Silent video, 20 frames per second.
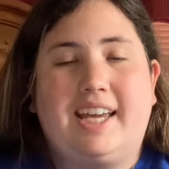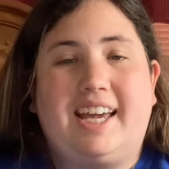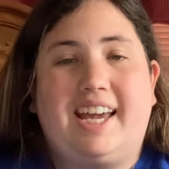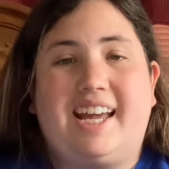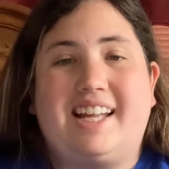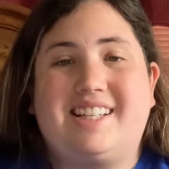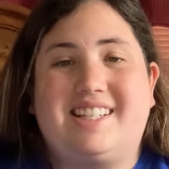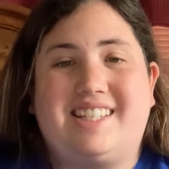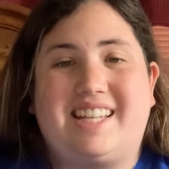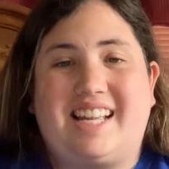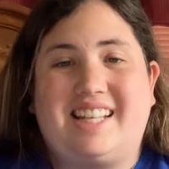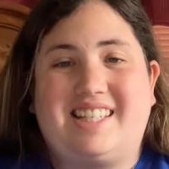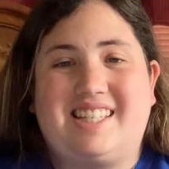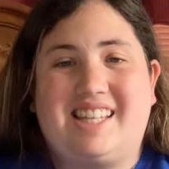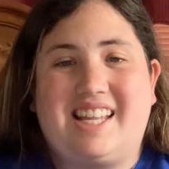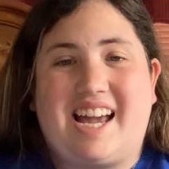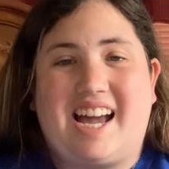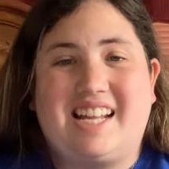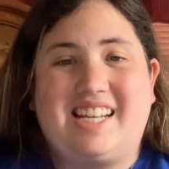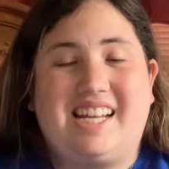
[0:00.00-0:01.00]
it states
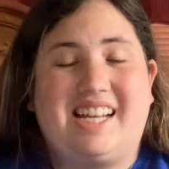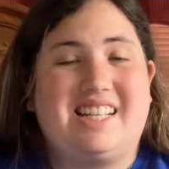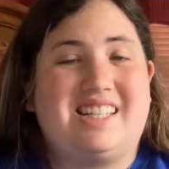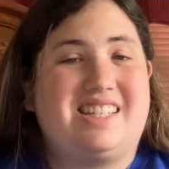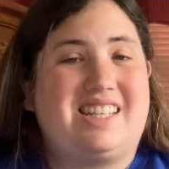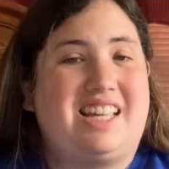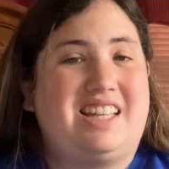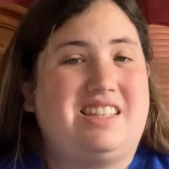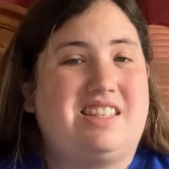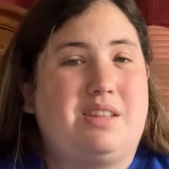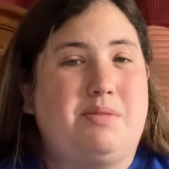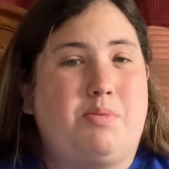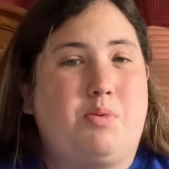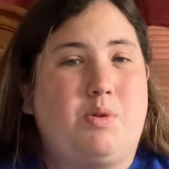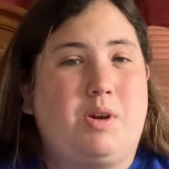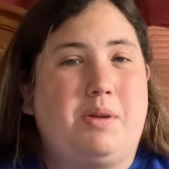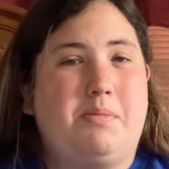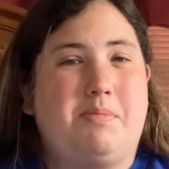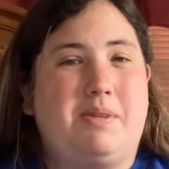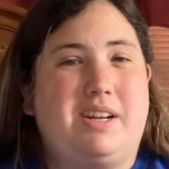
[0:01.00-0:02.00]
the idea, it states the
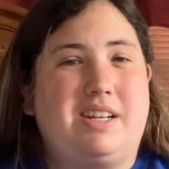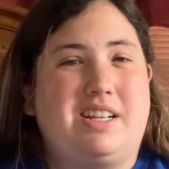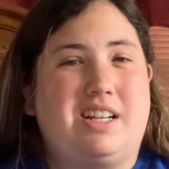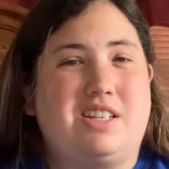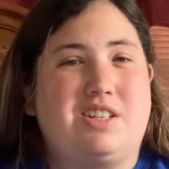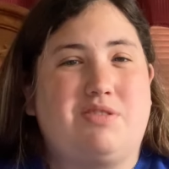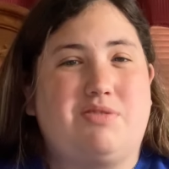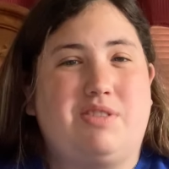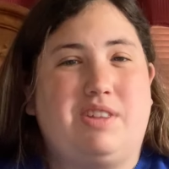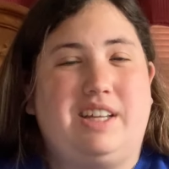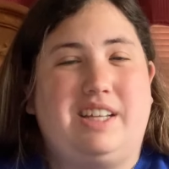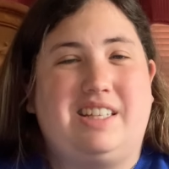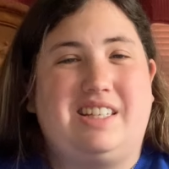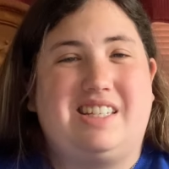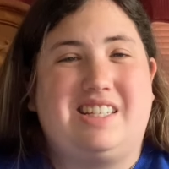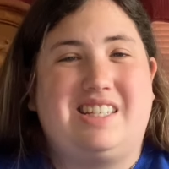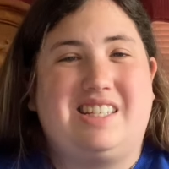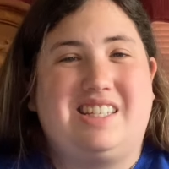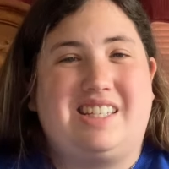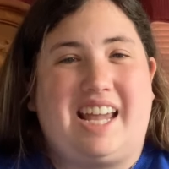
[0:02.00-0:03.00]
point, but it doesn't really
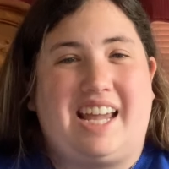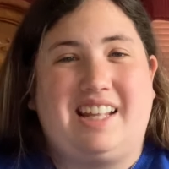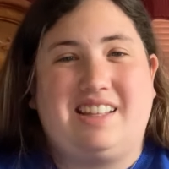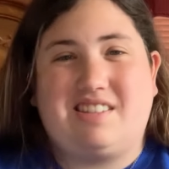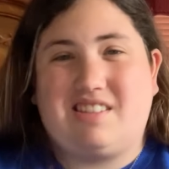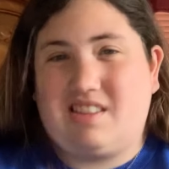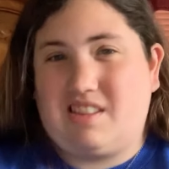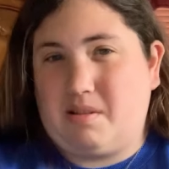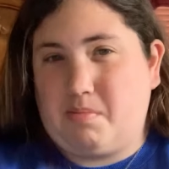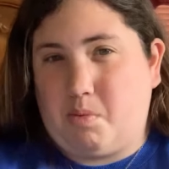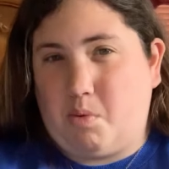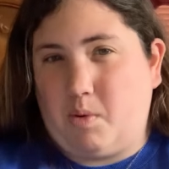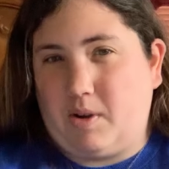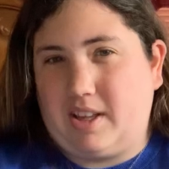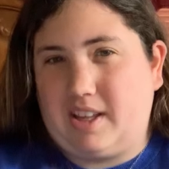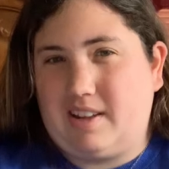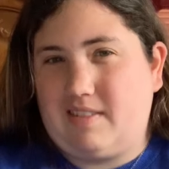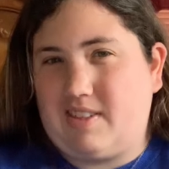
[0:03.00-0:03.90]
state the point,